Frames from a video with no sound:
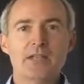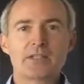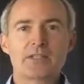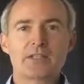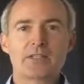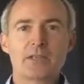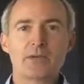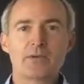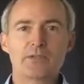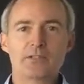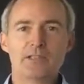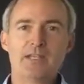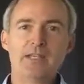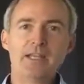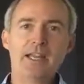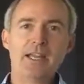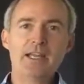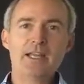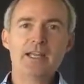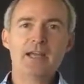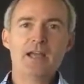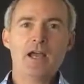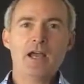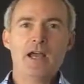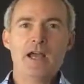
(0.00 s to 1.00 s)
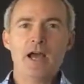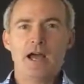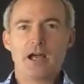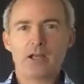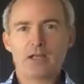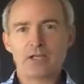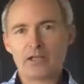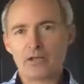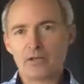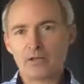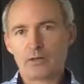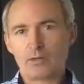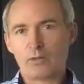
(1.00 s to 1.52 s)
So today,
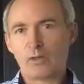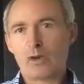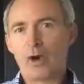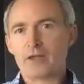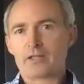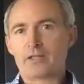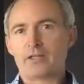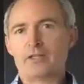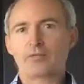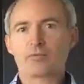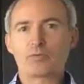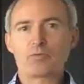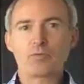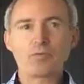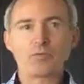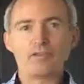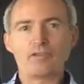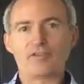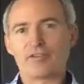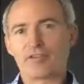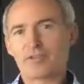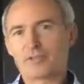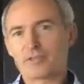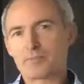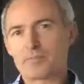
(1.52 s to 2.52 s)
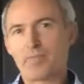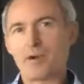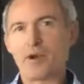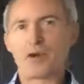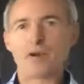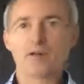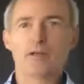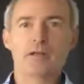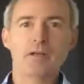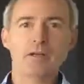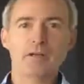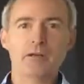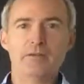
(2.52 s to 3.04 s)
I'm going to walk you through the first
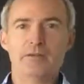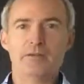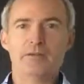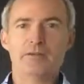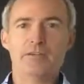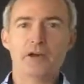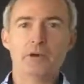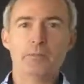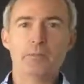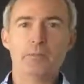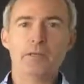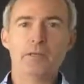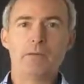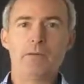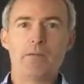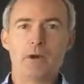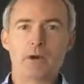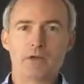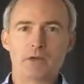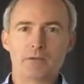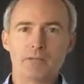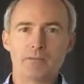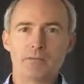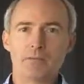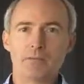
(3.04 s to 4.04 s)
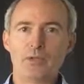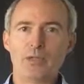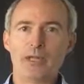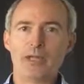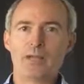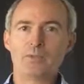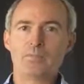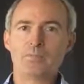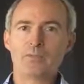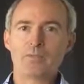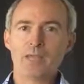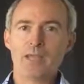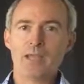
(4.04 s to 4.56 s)
part of developing a marketing
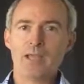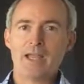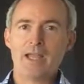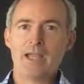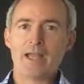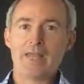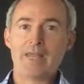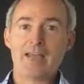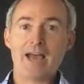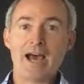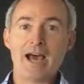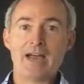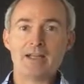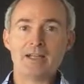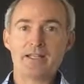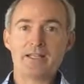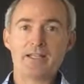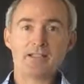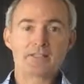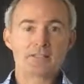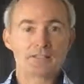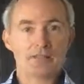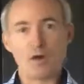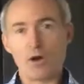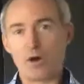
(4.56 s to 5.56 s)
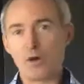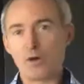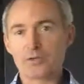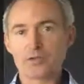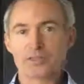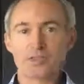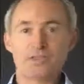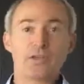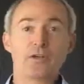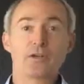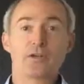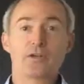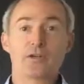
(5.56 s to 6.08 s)
plan, and that is all
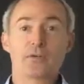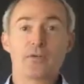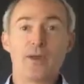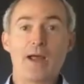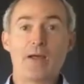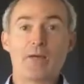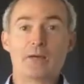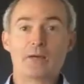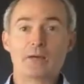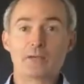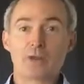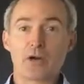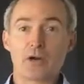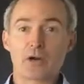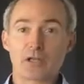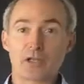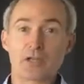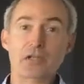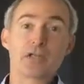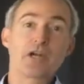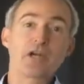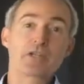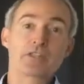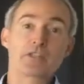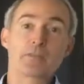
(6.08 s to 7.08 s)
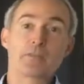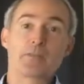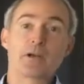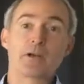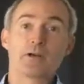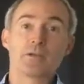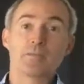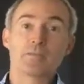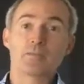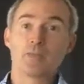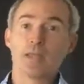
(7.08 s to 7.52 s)
centered around your target customer.